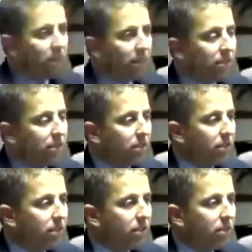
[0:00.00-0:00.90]
Again, to
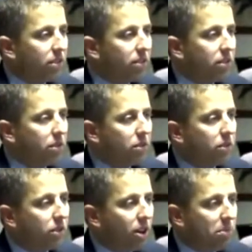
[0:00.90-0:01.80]

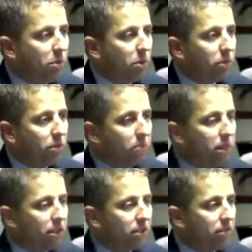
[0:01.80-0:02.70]
talk about what we
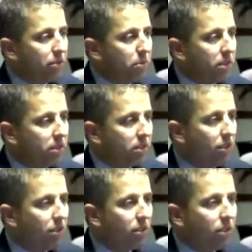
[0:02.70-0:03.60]
mentioned a few minutes
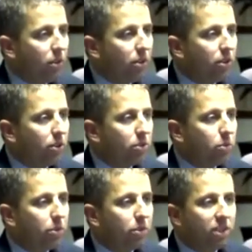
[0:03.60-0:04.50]
ago, only
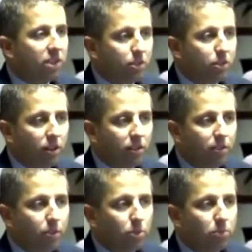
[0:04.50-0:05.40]
those with liquid or
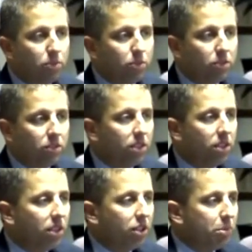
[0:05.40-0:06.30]
unformed stools
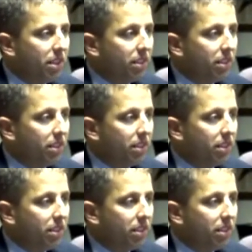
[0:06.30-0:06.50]
should be